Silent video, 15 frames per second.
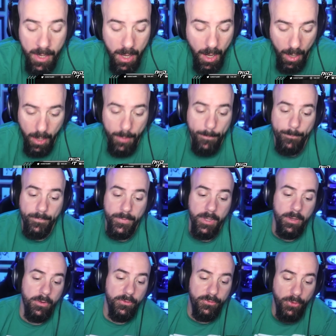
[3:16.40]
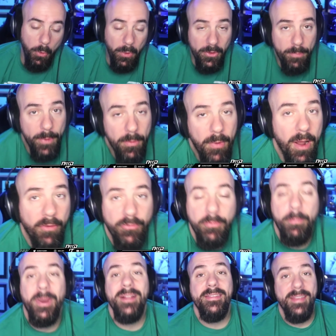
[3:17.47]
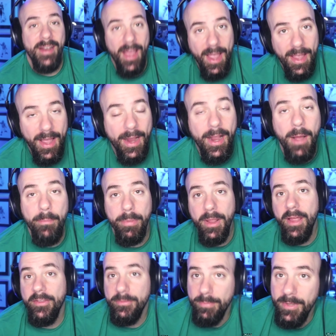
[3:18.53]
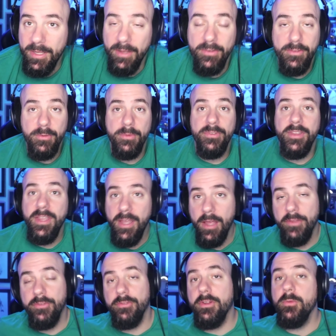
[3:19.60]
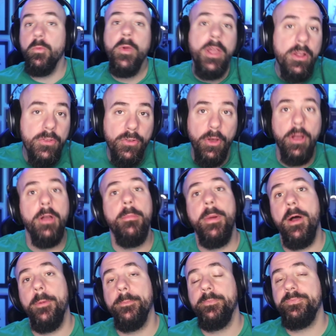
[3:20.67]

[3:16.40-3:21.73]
Um, so it's been rough, but today I got blessed because there was an EA stream we can talk about.